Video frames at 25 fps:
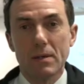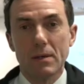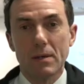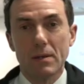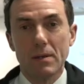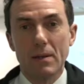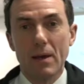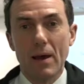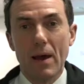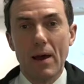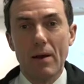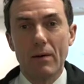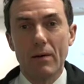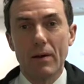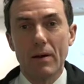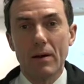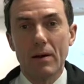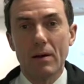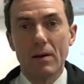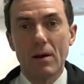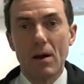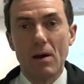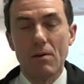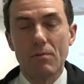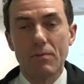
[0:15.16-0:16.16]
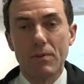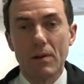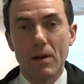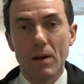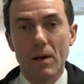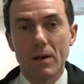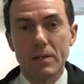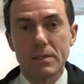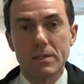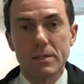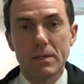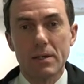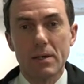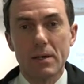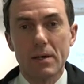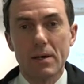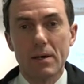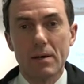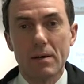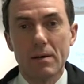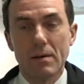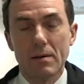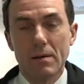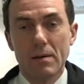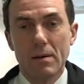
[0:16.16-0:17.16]
in the area over the last
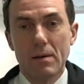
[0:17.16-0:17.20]
year.